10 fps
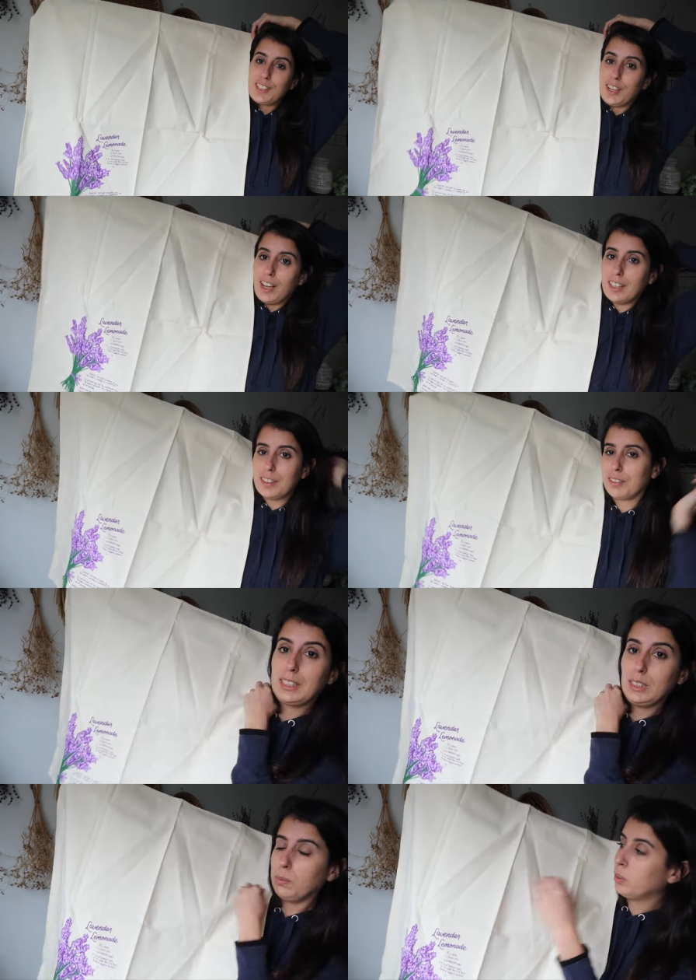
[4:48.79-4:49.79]
cloth, a
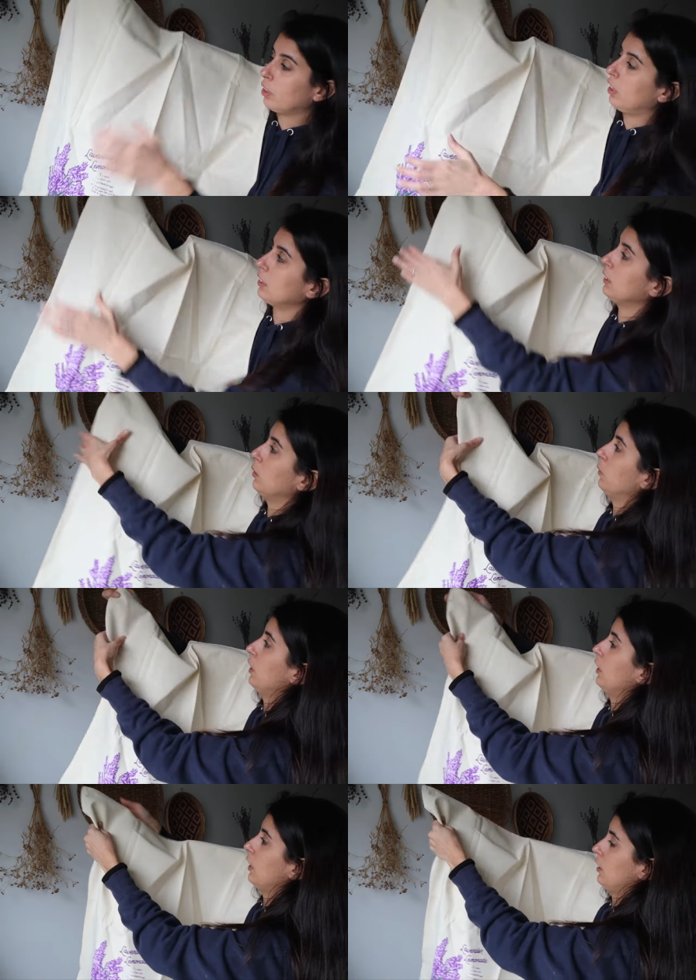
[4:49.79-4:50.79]
tablecloth or
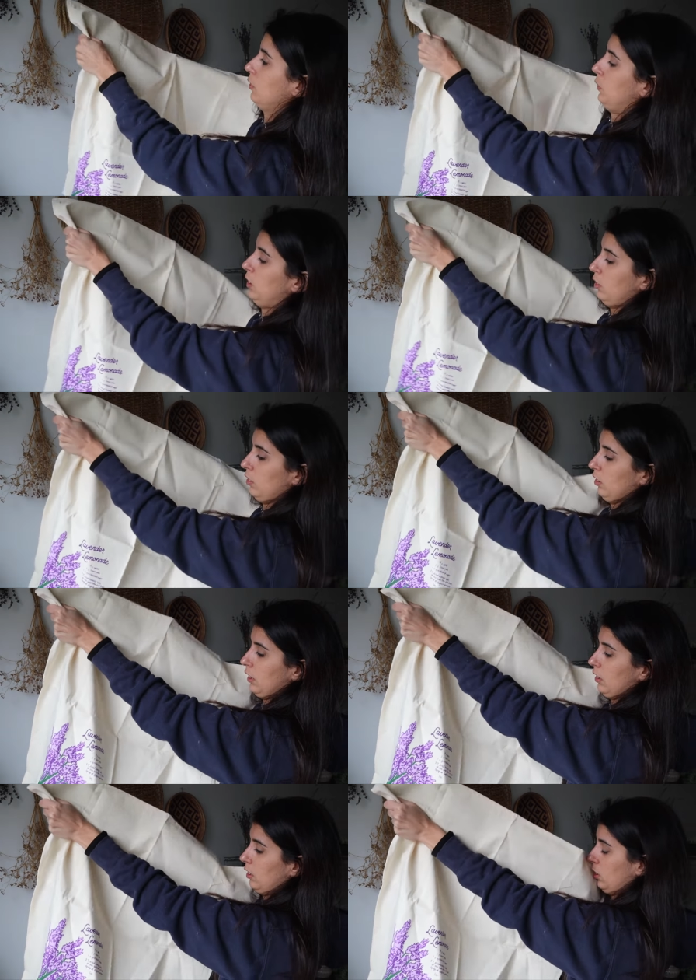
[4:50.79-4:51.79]
something, nice material.
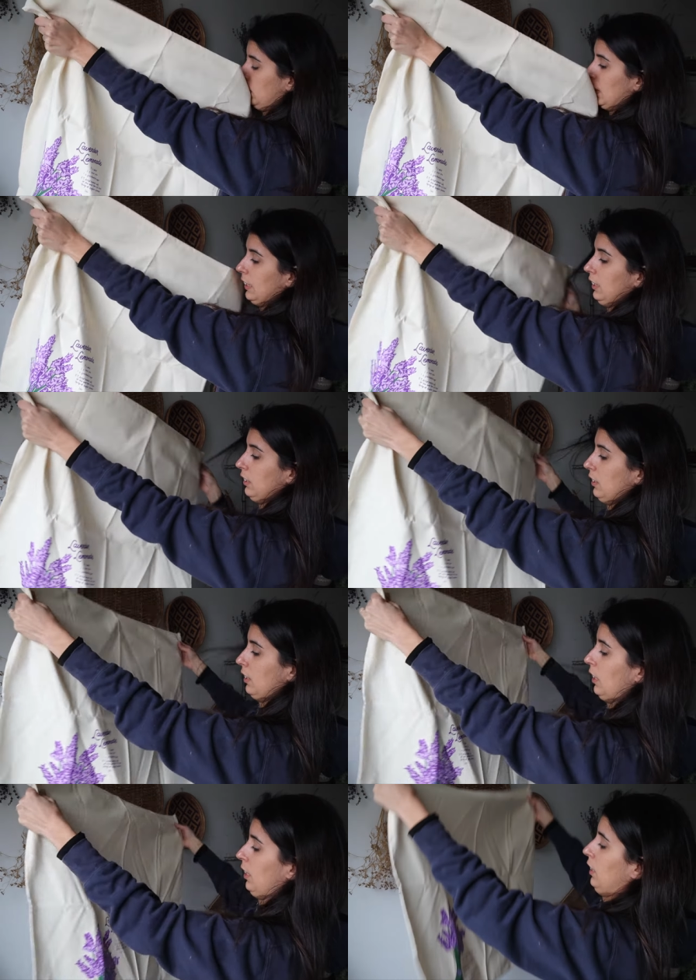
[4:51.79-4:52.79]
That's so nice.
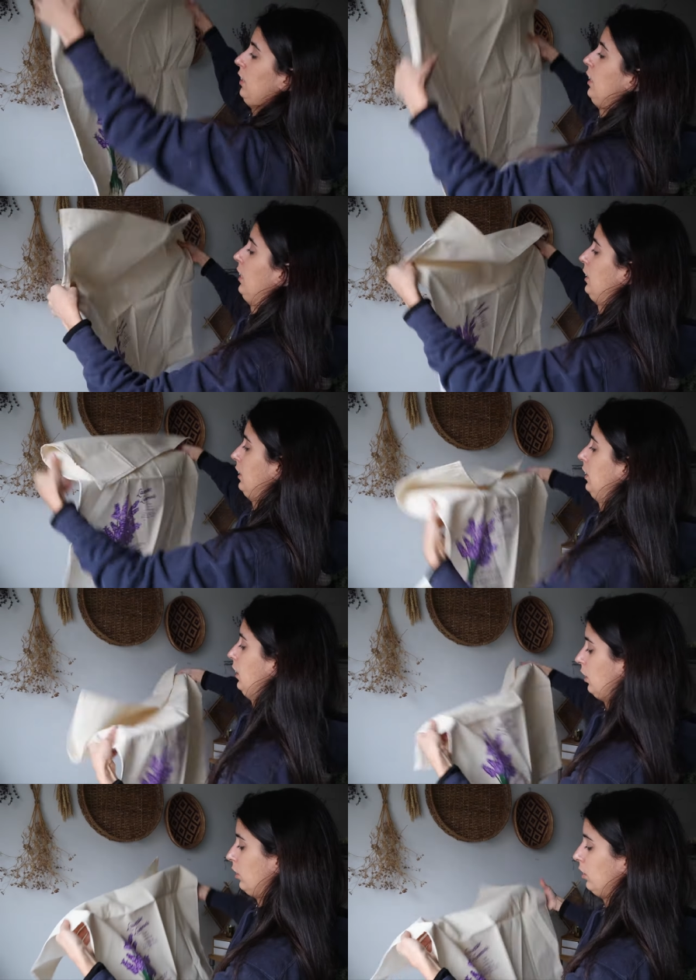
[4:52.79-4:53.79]
And has a
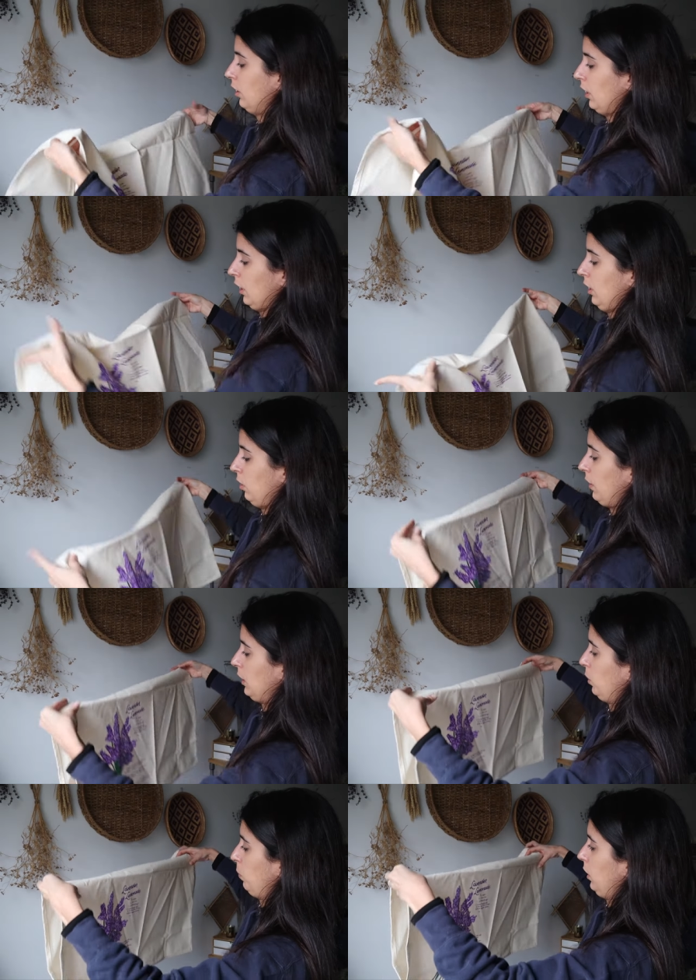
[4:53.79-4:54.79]
little
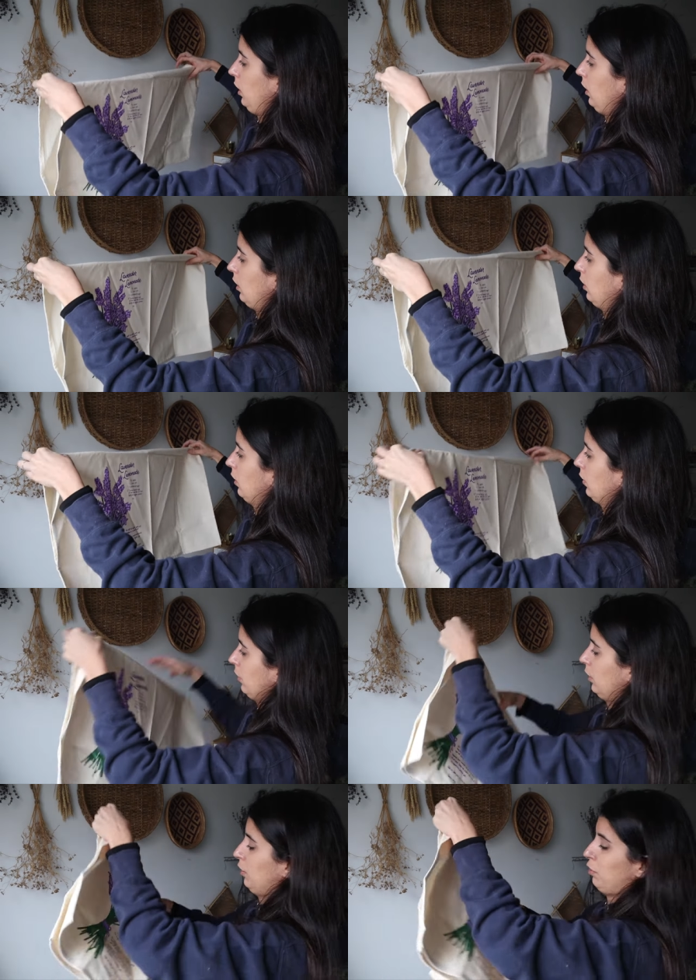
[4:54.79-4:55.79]
recipe here
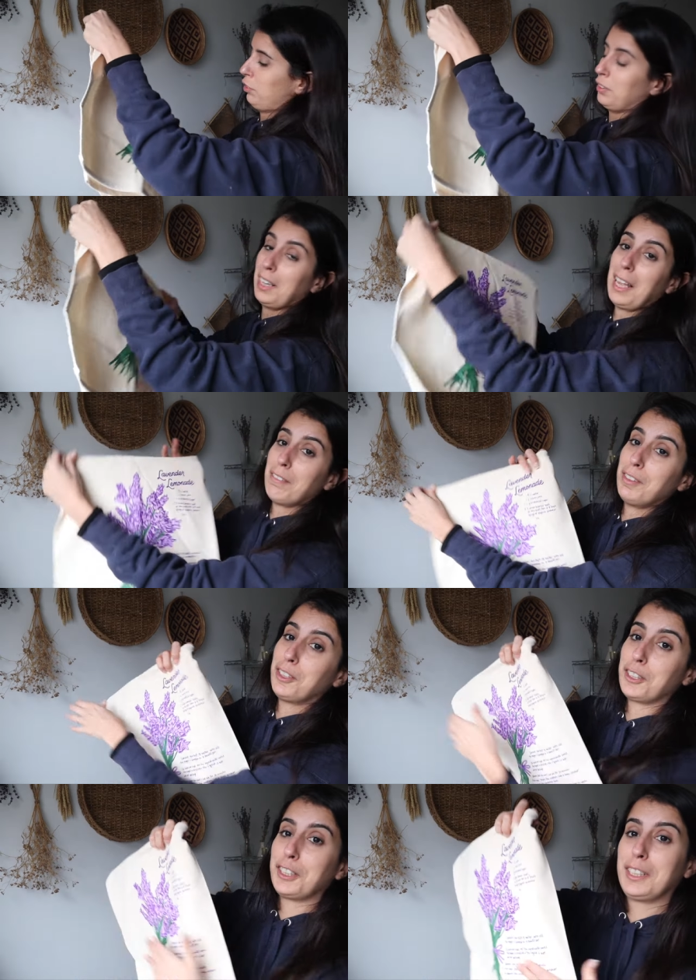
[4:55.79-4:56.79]
for
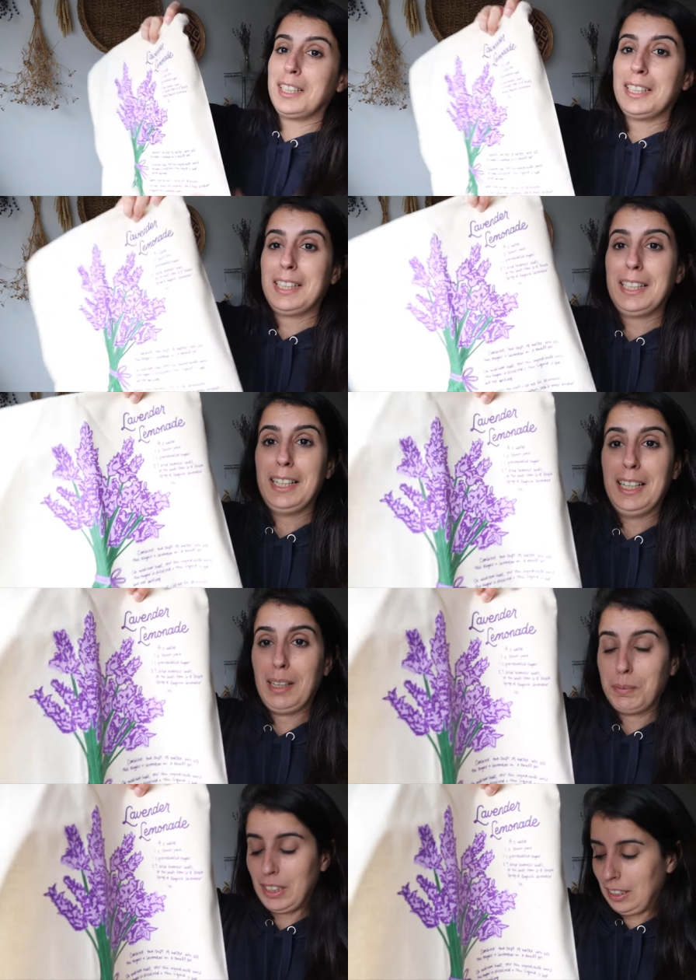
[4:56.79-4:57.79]
lavender
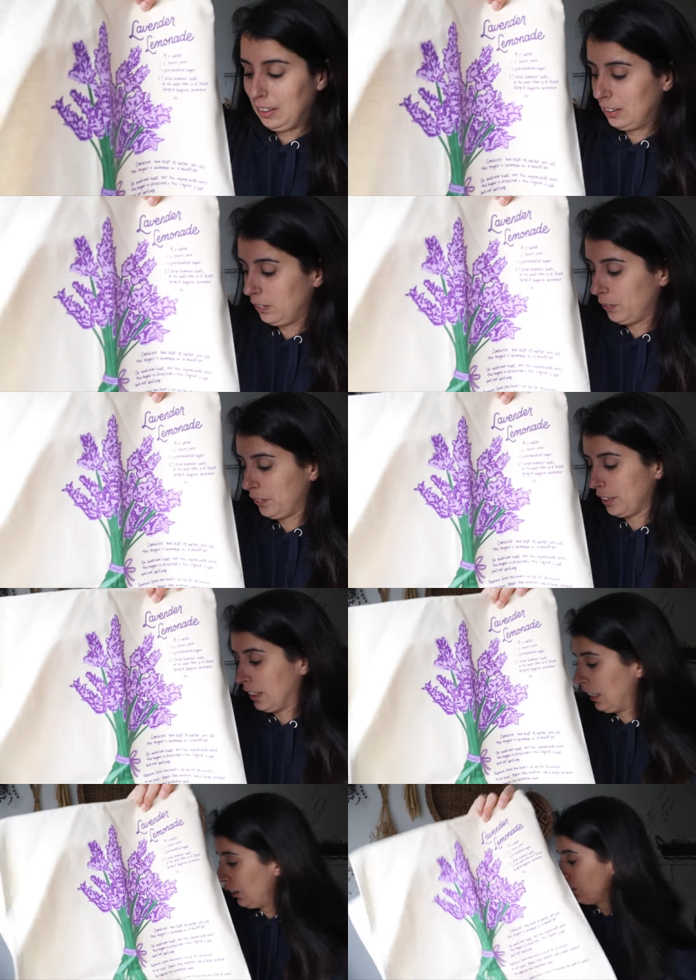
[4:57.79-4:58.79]
lemonade
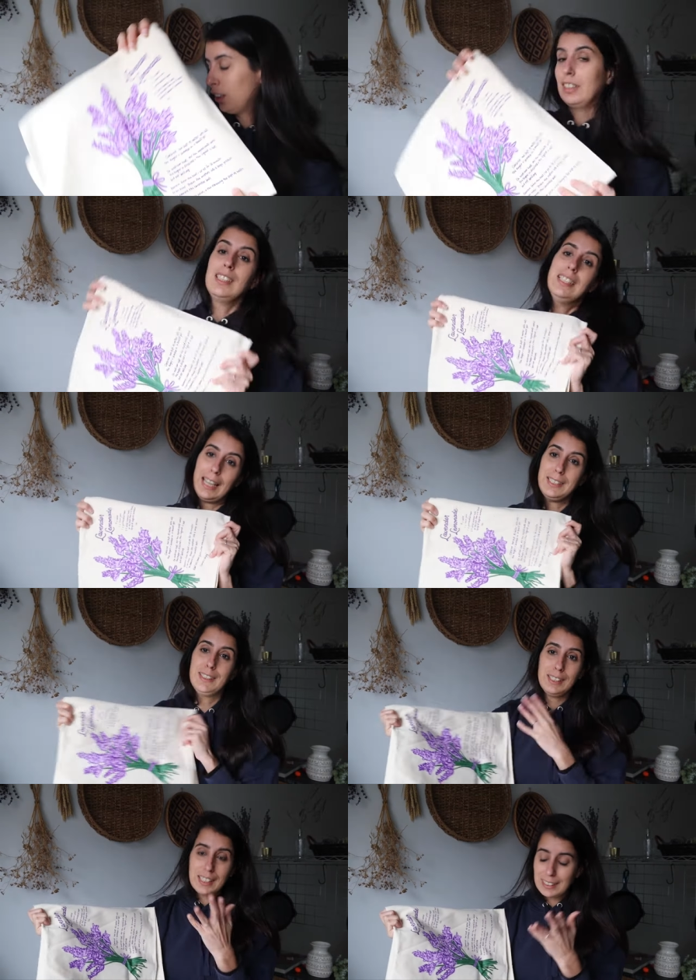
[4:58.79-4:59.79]
help
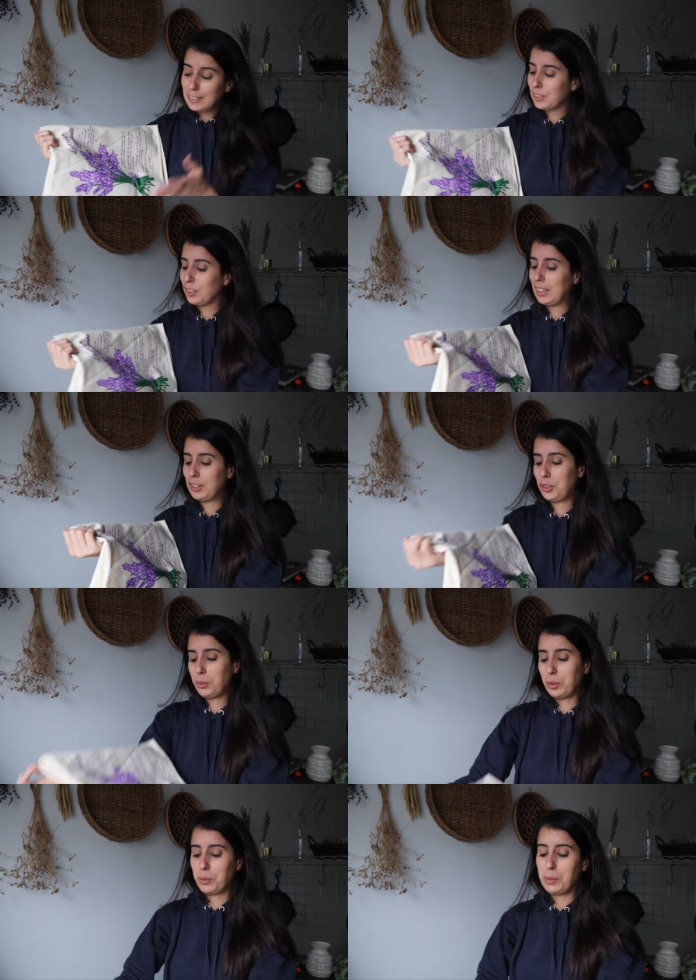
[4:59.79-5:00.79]
nicely. It's so nice to
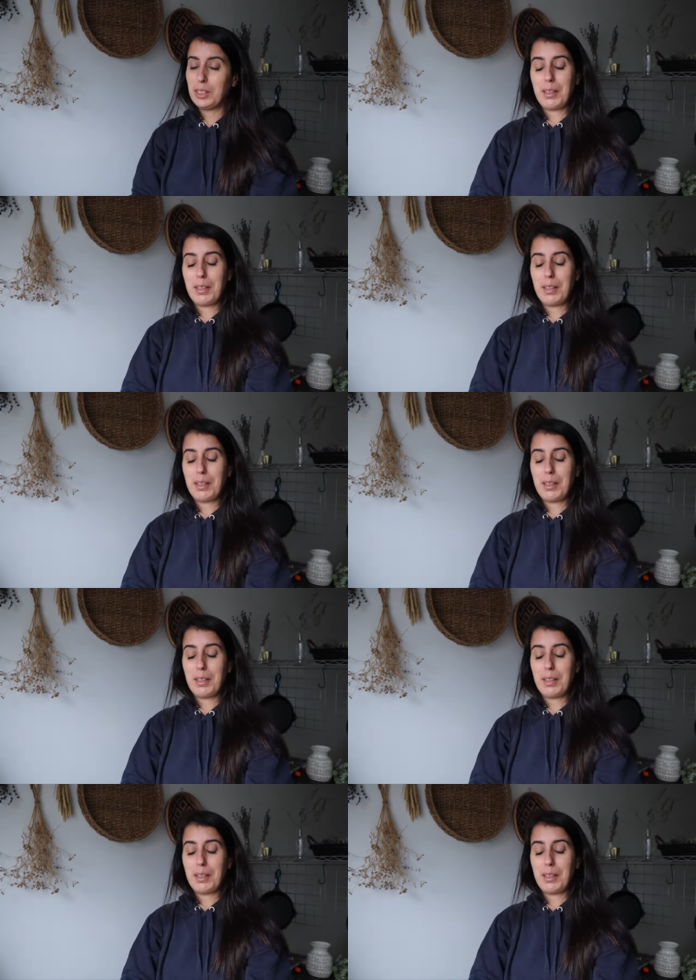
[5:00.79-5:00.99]
work with